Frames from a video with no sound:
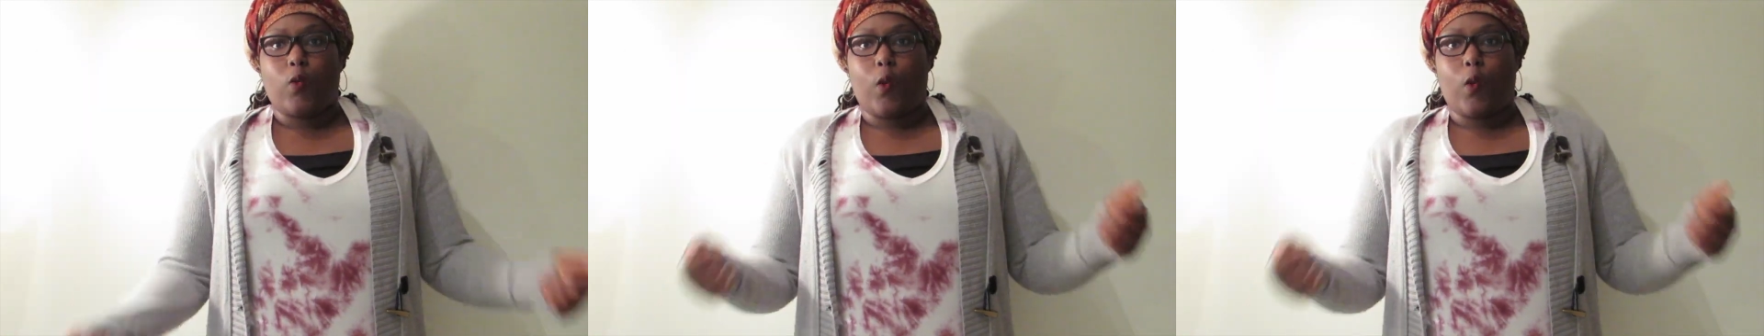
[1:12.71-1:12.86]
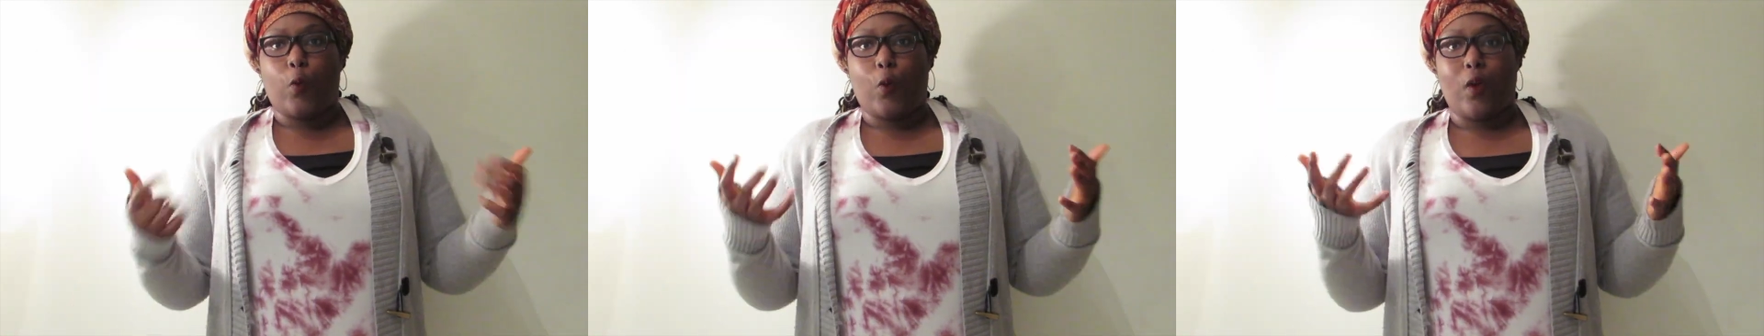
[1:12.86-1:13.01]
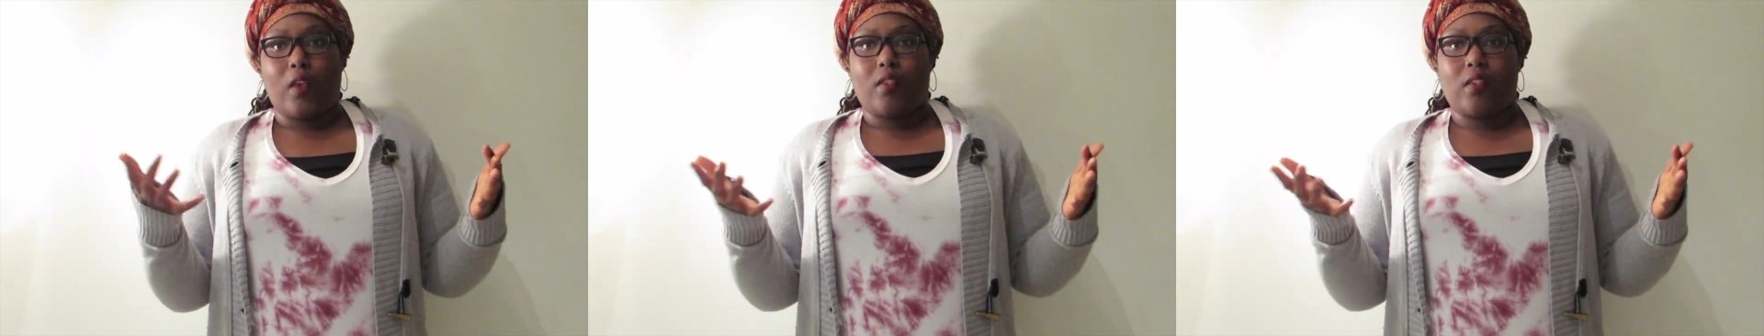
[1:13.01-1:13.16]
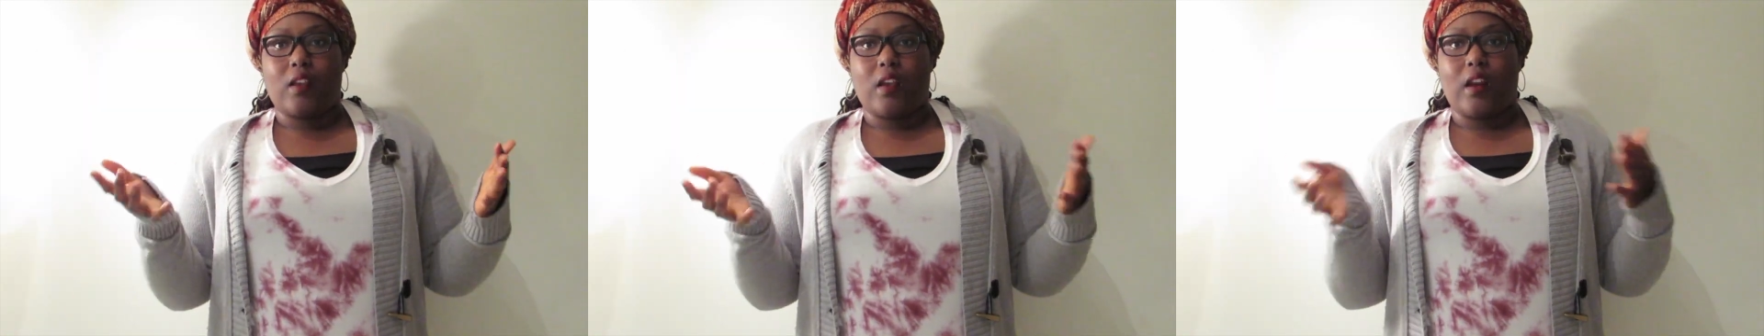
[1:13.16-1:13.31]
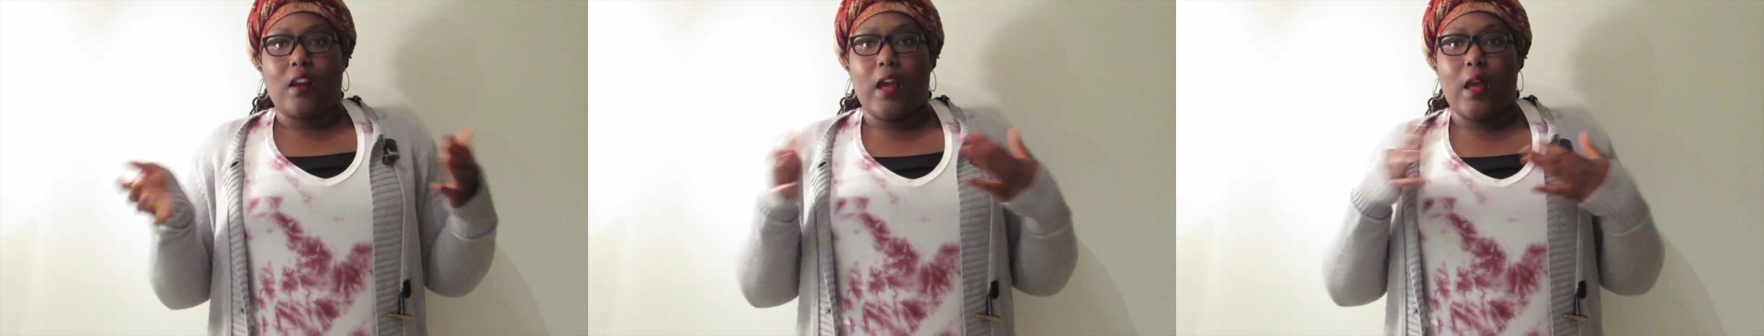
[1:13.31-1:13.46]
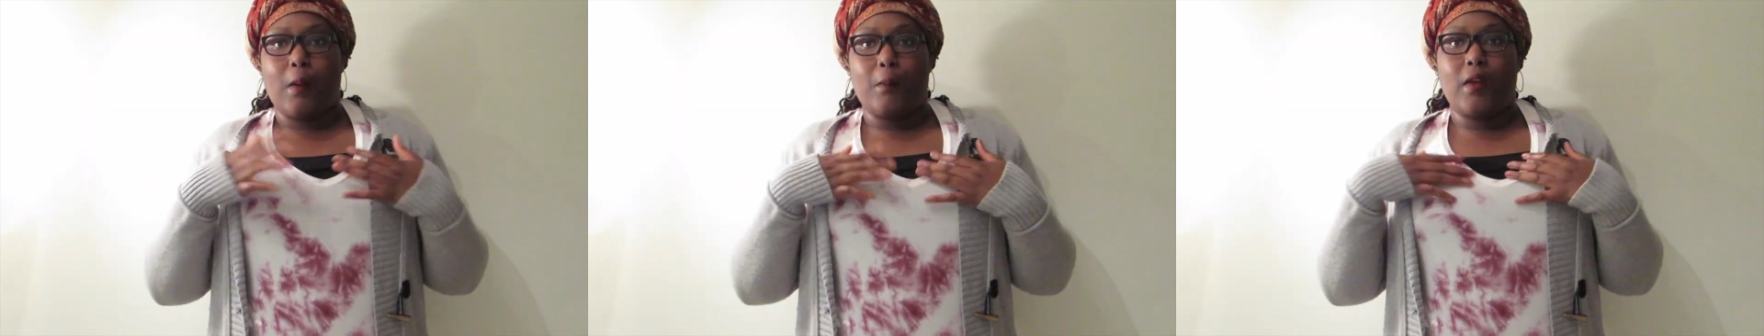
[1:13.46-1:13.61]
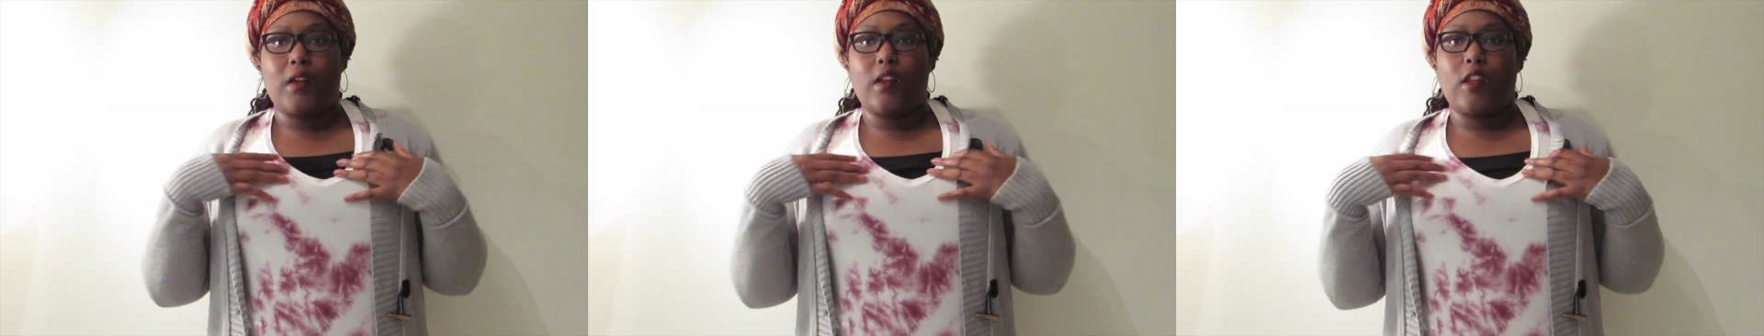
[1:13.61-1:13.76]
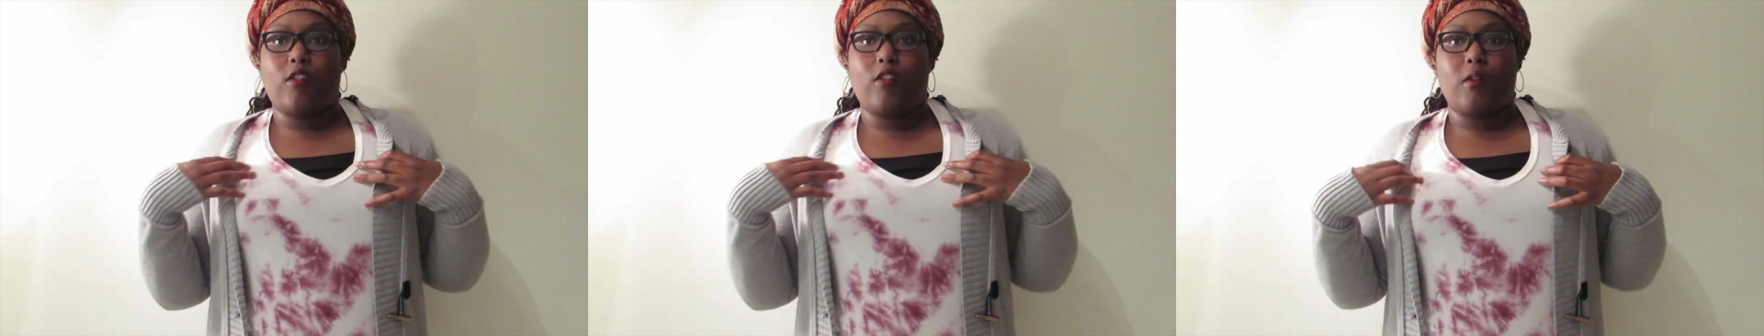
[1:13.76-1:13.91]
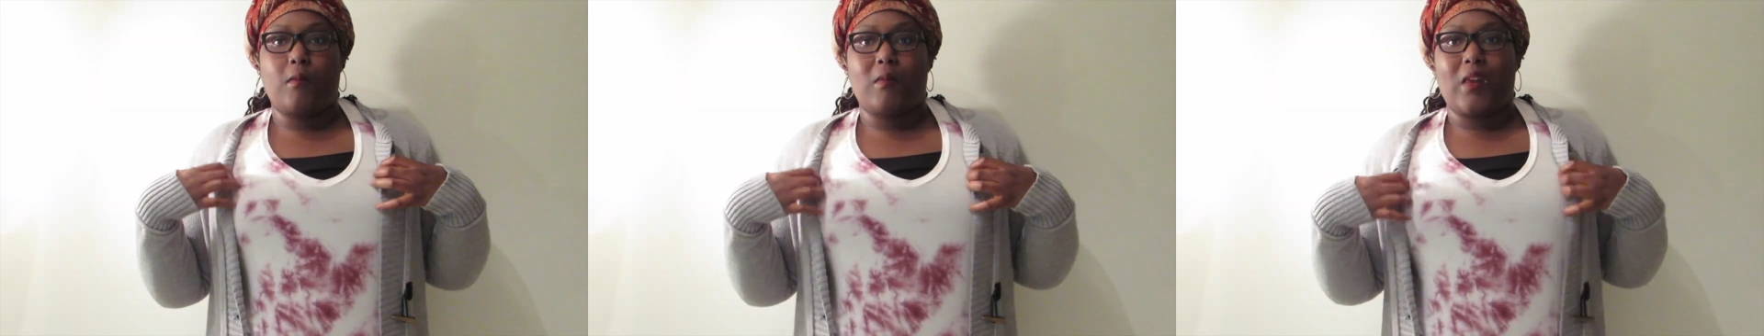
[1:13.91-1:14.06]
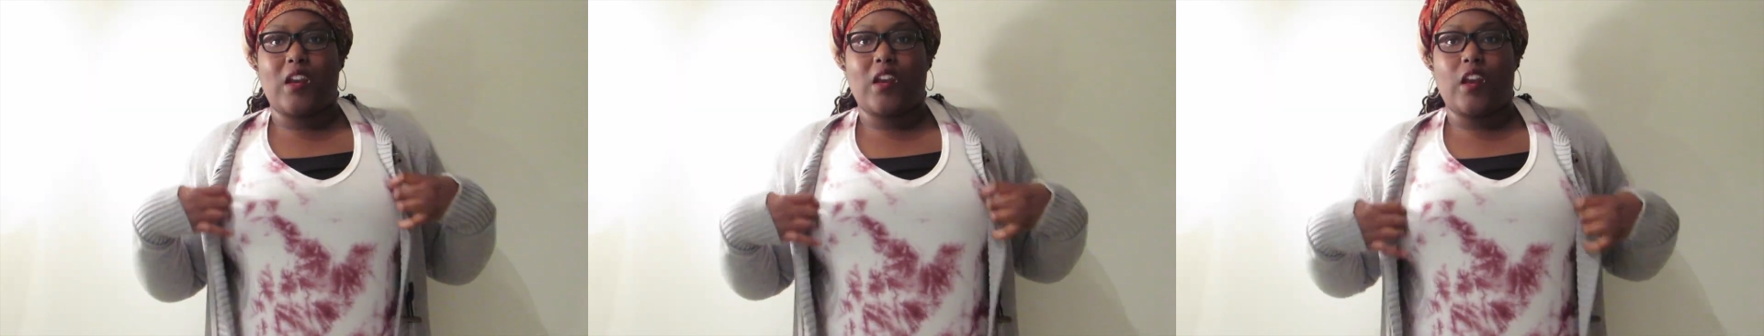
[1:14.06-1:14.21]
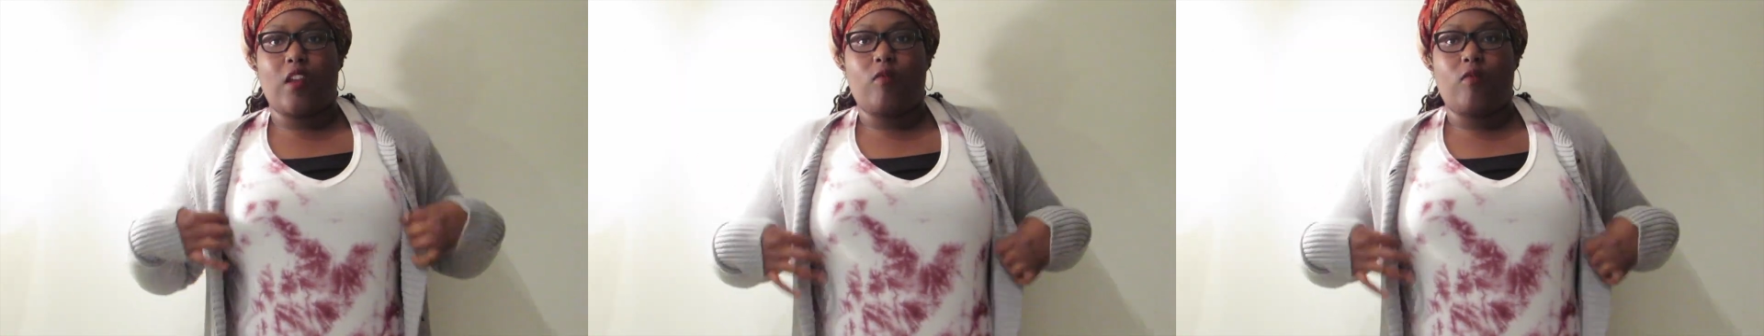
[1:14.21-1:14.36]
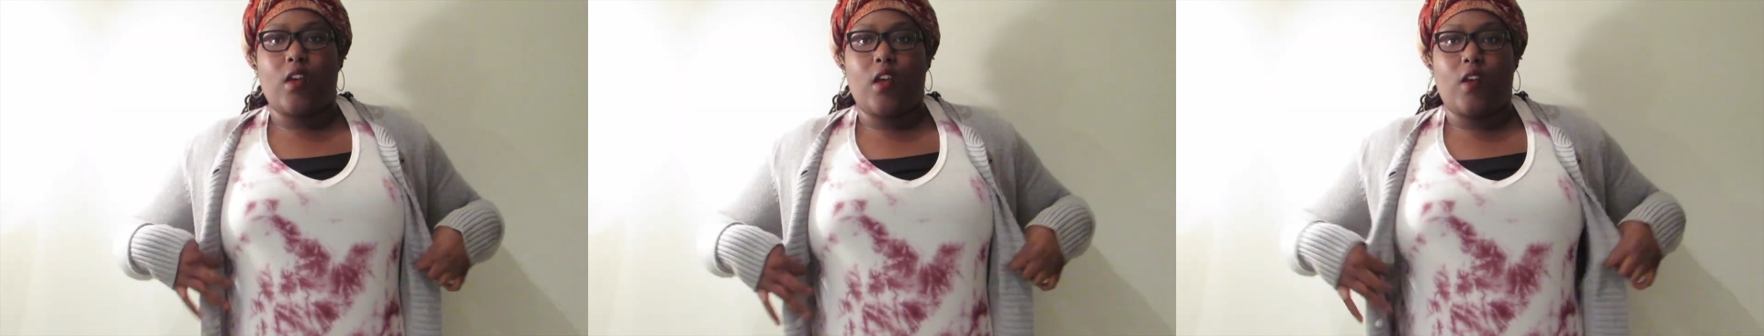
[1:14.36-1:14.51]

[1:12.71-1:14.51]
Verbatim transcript: requested. I'm unleashing my diva.